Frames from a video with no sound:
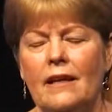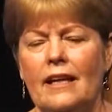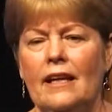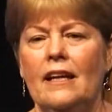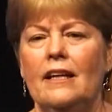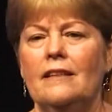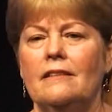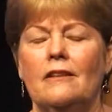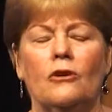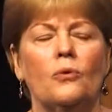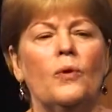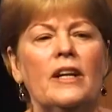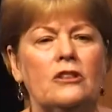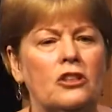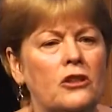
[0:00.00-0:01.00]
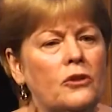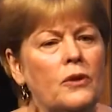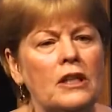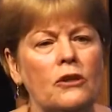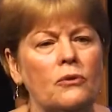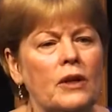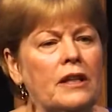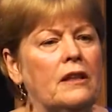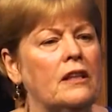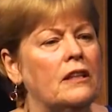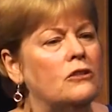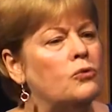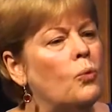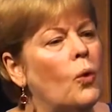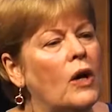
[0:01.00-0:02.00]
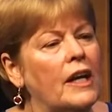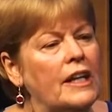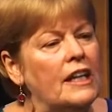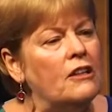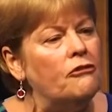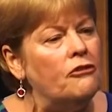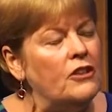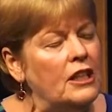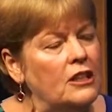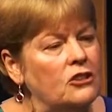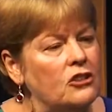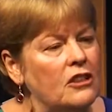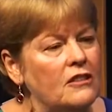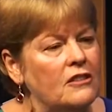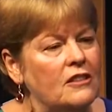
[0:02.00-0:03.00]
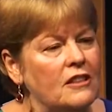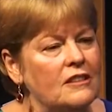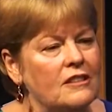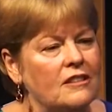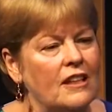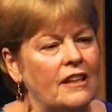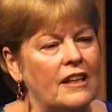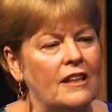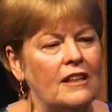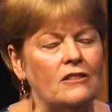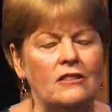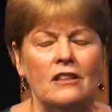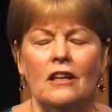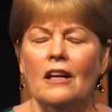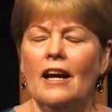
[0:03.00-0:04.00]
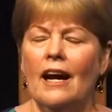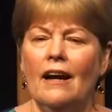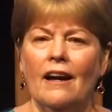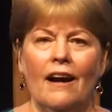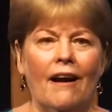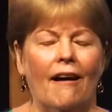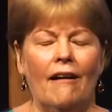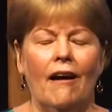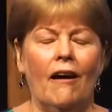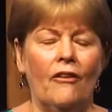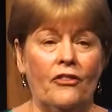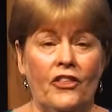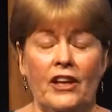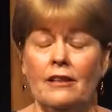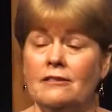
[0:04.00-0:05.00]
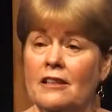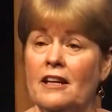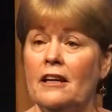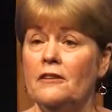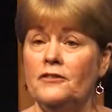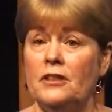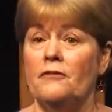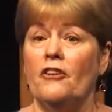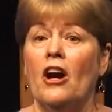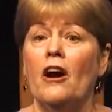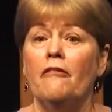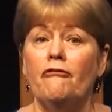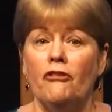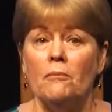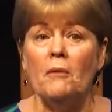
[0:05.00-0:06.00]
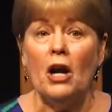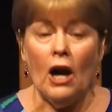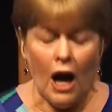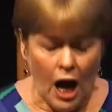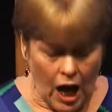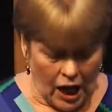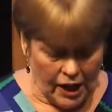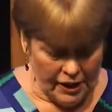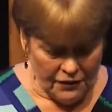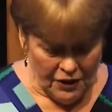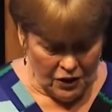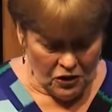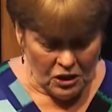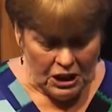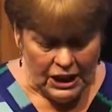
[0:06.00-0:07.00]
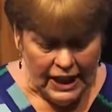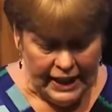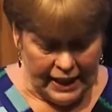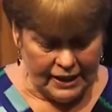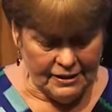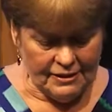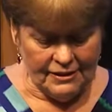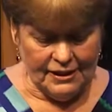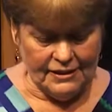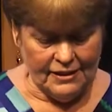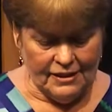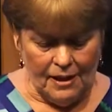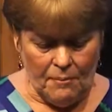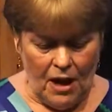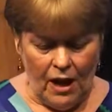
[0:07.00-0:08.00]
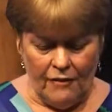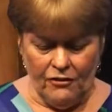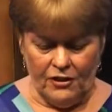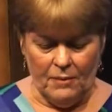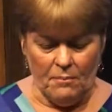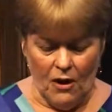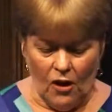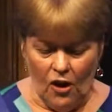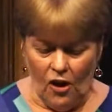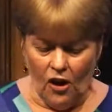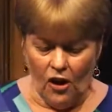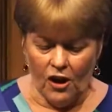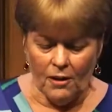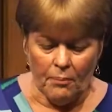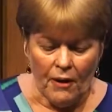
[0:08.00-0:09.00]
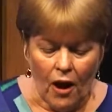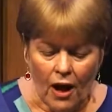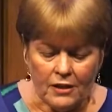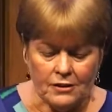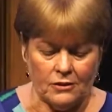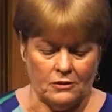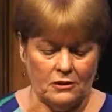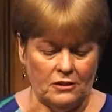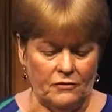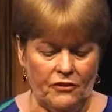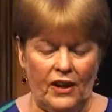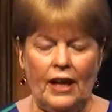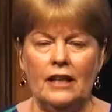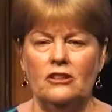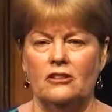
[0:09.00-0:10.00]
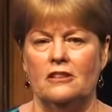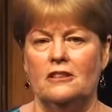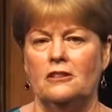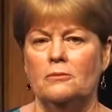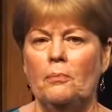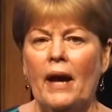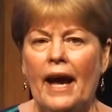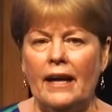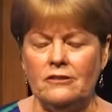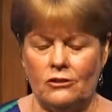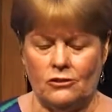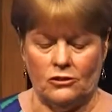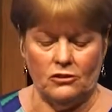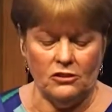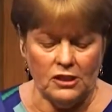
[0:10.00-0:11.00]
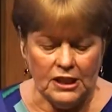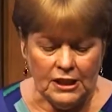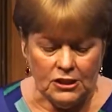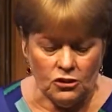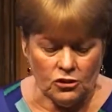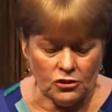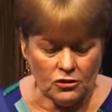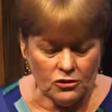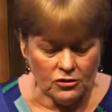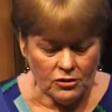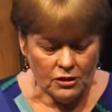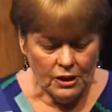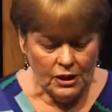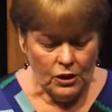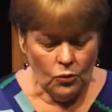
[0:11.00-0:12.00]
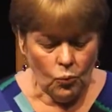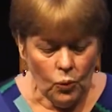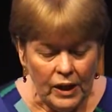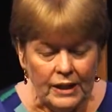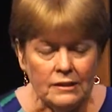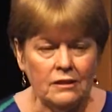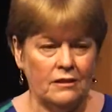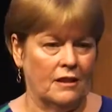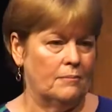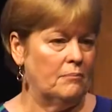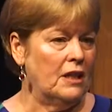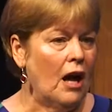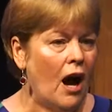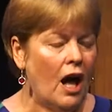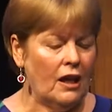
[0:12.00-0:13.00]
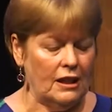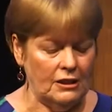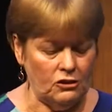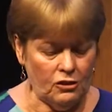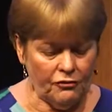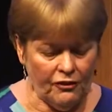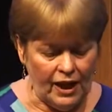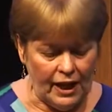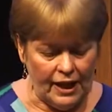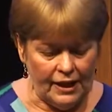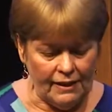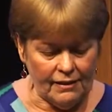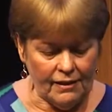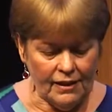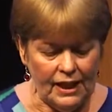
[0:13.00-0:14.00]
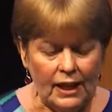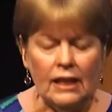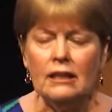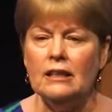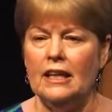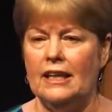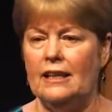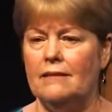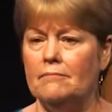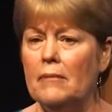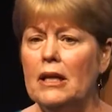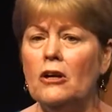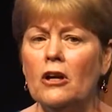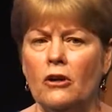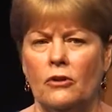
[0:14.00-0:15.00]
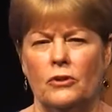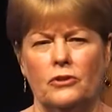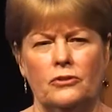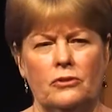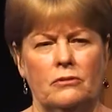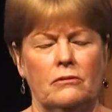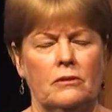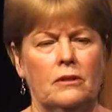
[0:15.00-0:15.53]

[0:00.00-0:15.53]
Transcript: Two in Corinthians, one in Ephesians, it says, these gifts have come from God and they're list. And some of them are apostles, evangelists, pastors, teachers, wisdom, knowledge, faith, healing, miracles,